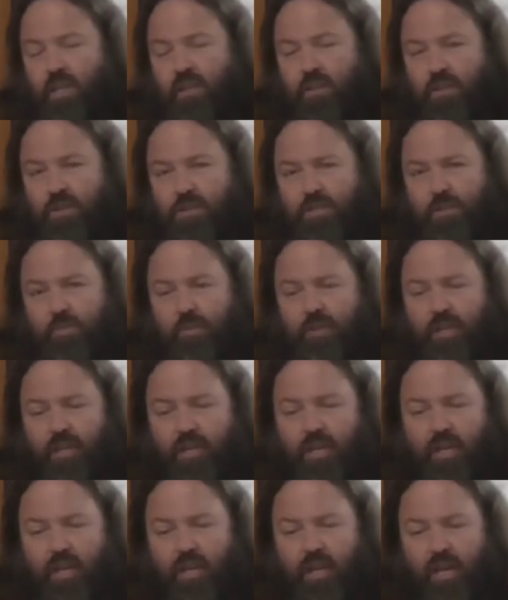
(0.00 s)

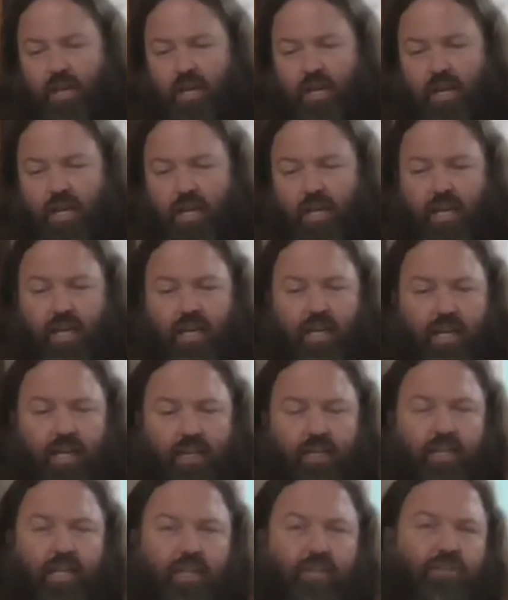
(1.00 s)
costuming and